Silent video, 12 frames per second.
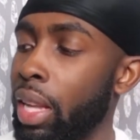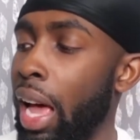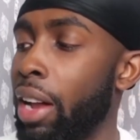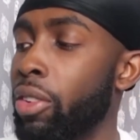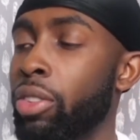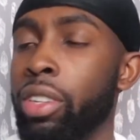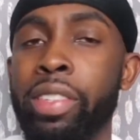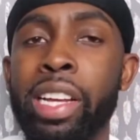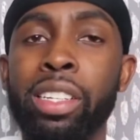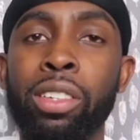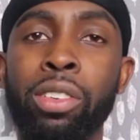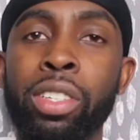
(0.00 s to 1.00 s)
I don't know if
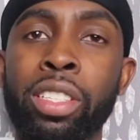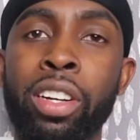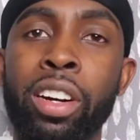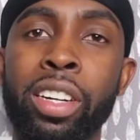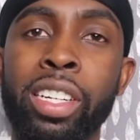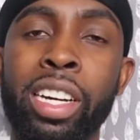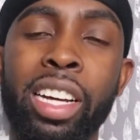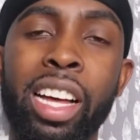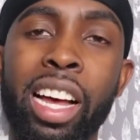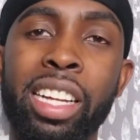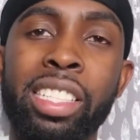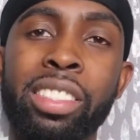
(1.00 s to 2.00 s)
that's glow in the dark or not.
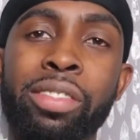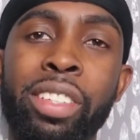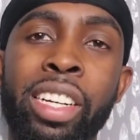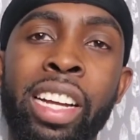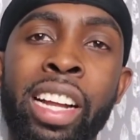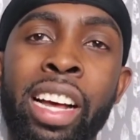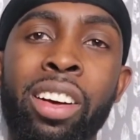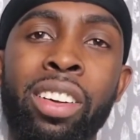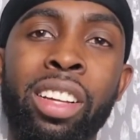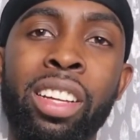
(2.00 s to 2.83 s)
I need to figure that out,